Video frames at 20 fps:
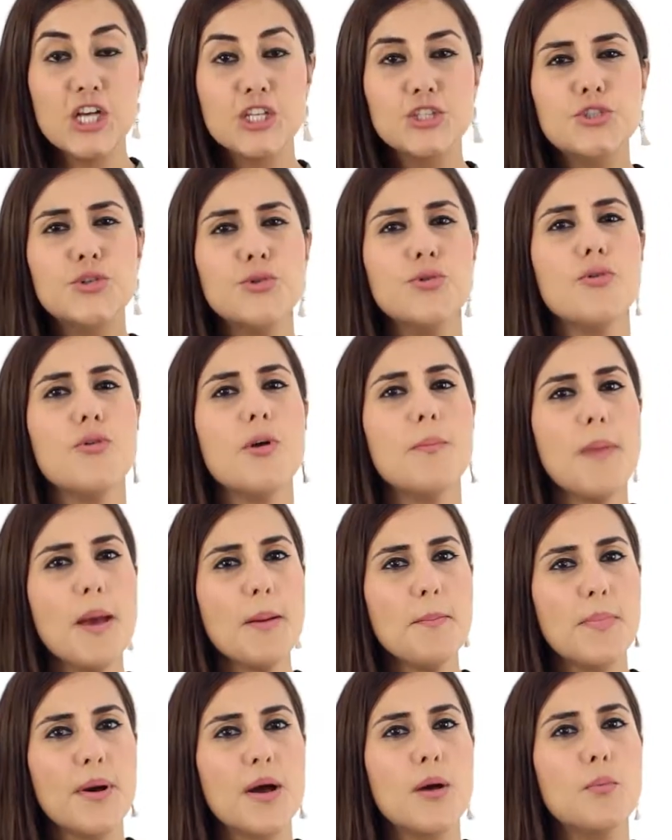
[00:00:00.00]
Do you
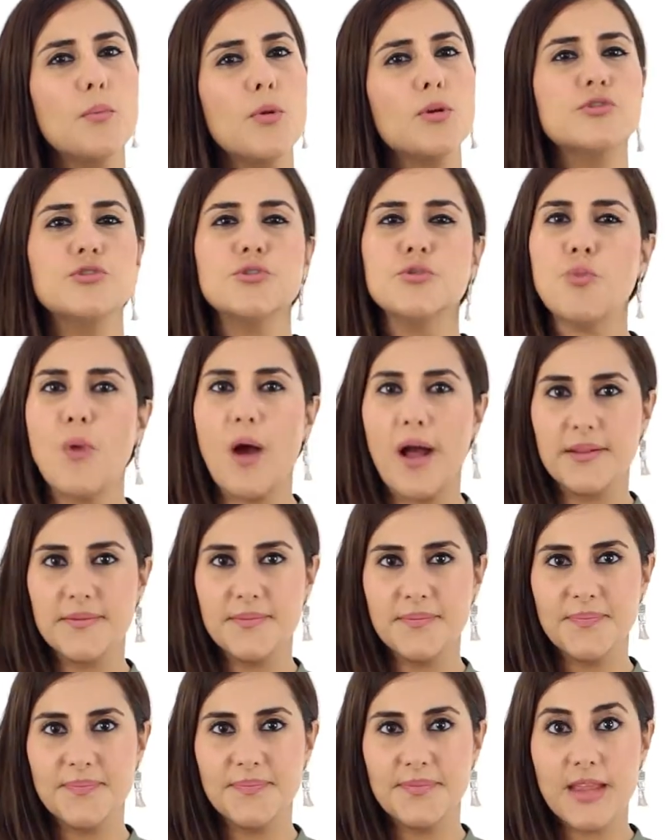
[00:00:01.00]
remember Module 1?
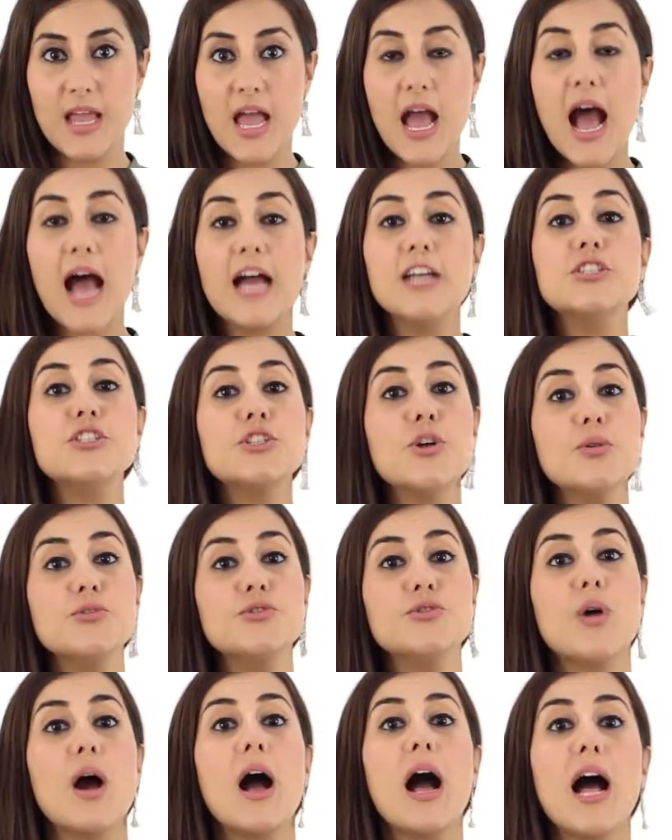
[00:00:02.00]
I showed
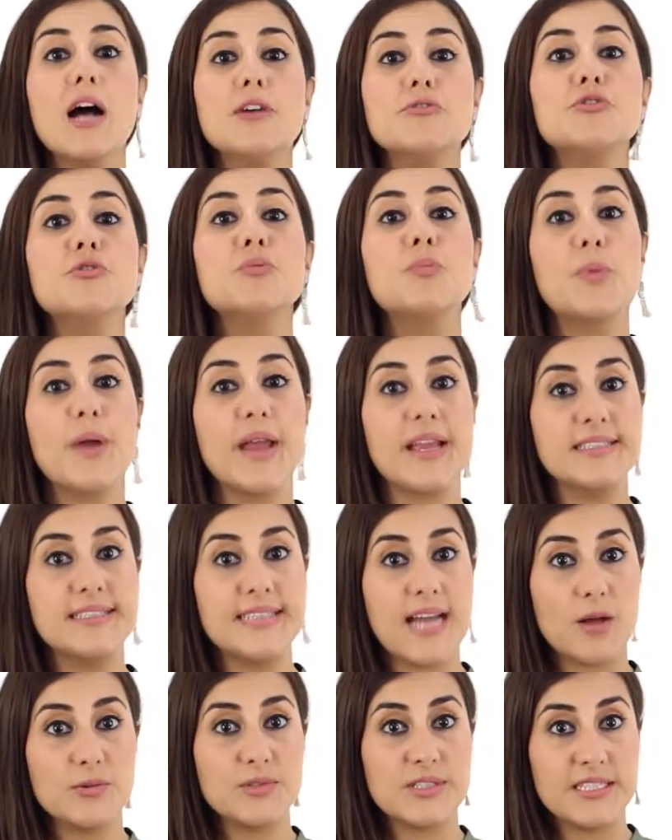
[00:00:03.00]
you how to break
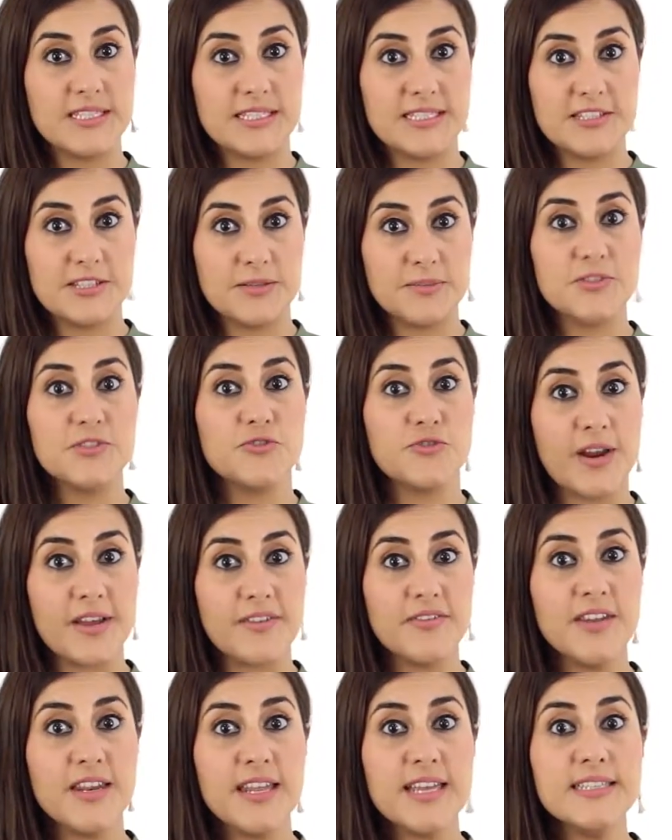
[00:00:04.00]
down system
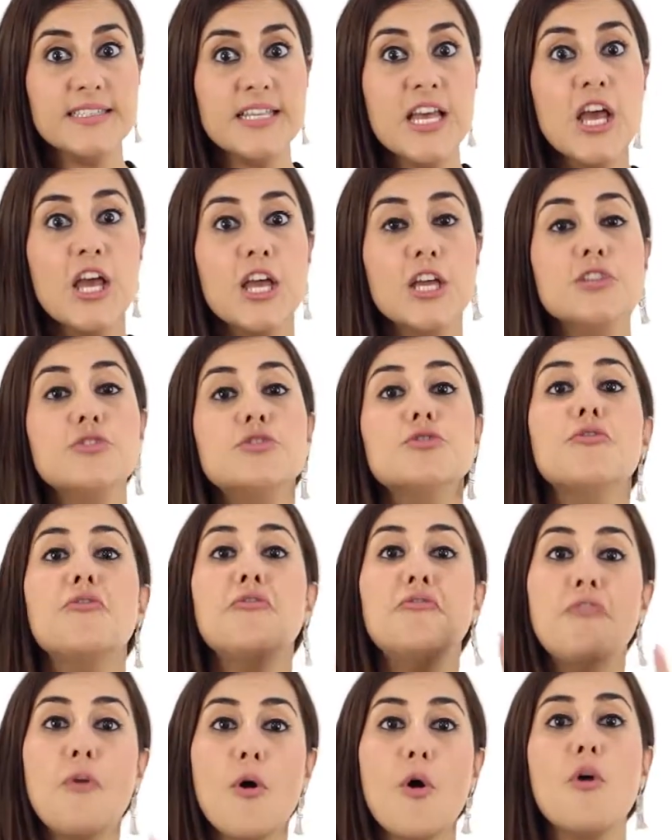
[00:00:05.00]
strengthenings into
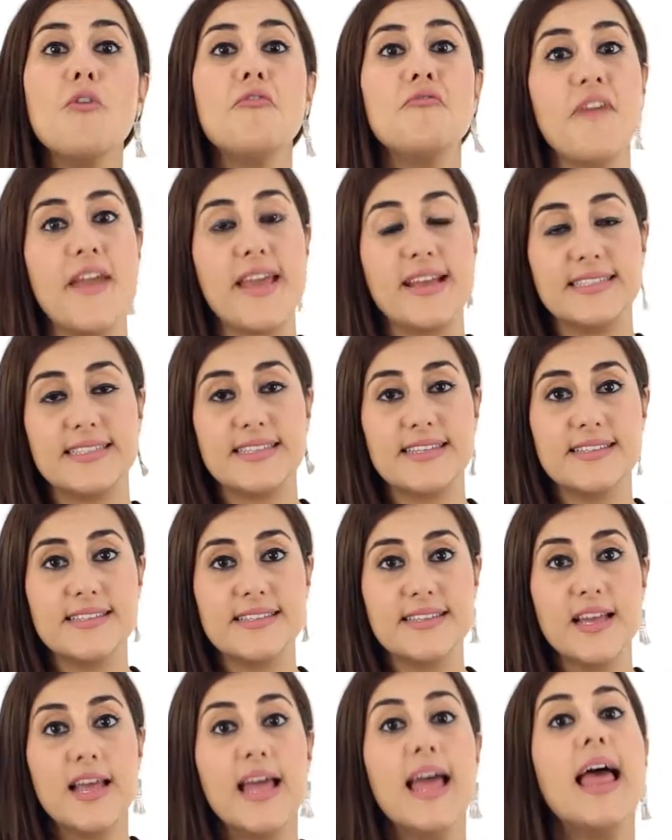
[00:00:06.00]
4 phases:
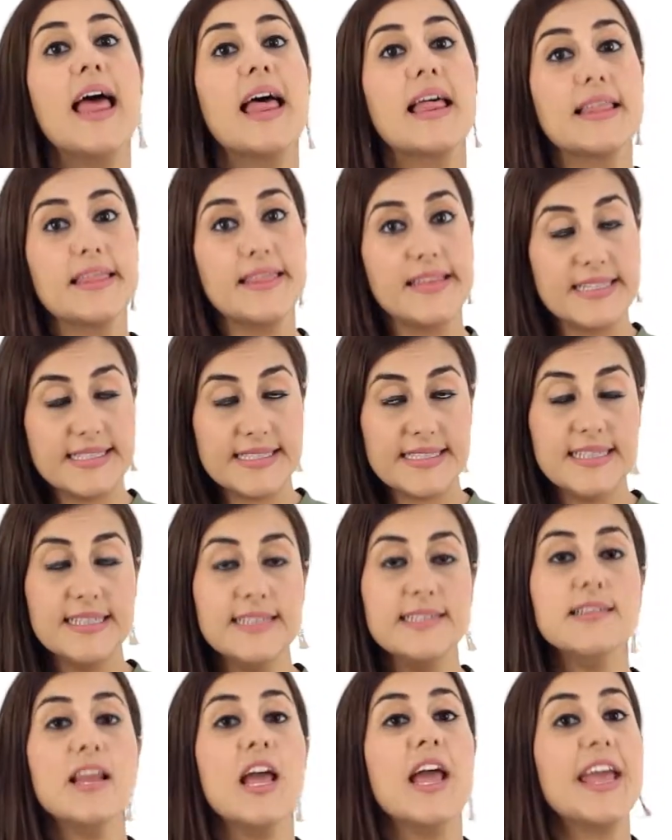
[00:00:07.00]

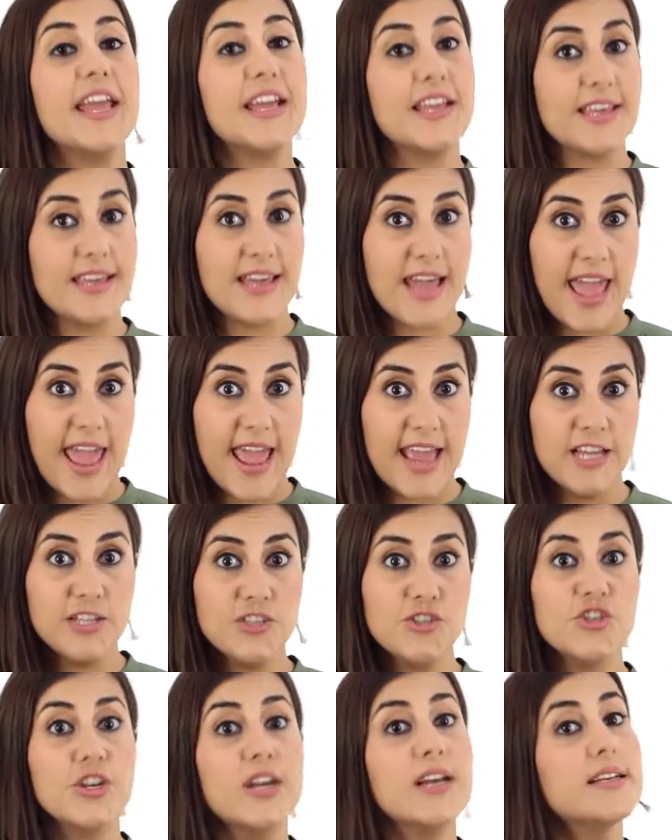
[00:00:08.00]
listen,
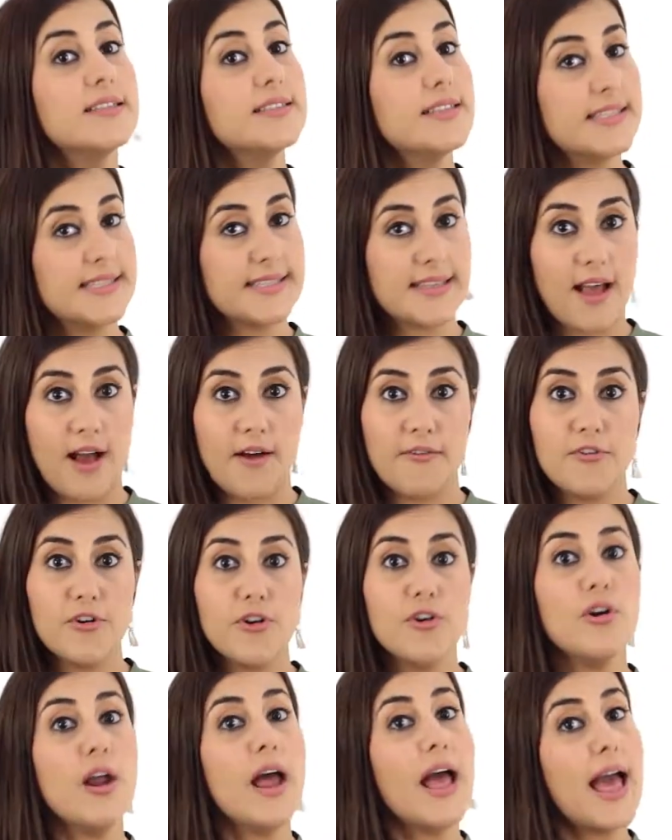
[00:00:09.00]
engage,
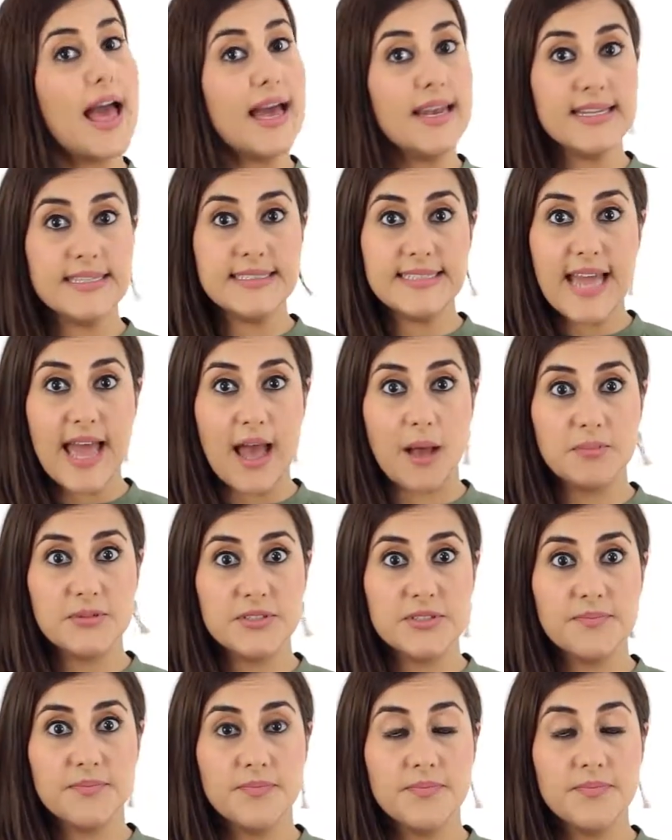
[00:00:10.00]
discover, and adapt.